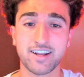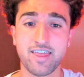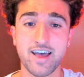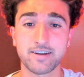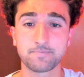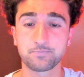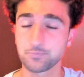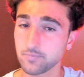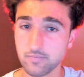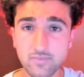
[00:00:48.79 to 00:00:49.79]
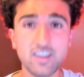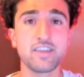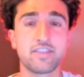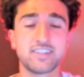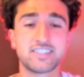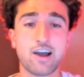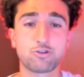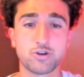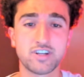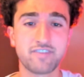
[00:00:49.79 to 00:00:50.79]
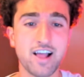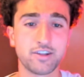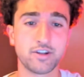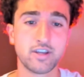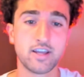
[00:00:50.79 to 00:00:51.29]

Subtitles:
that this downtrend is valid.